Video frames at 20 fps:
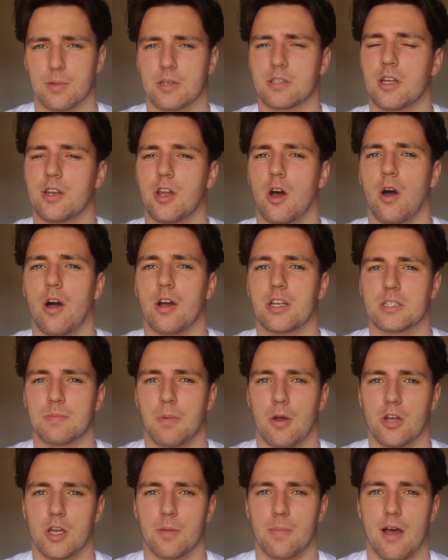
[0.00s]
because I know I
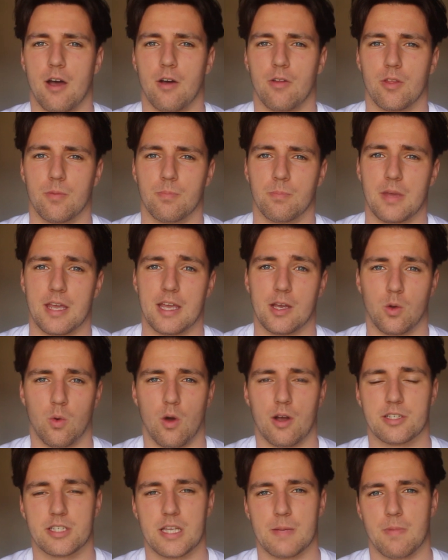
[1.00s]
spoke about them being
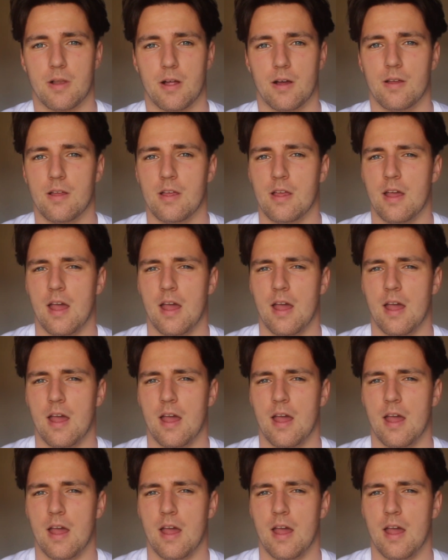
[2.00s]
quite similar.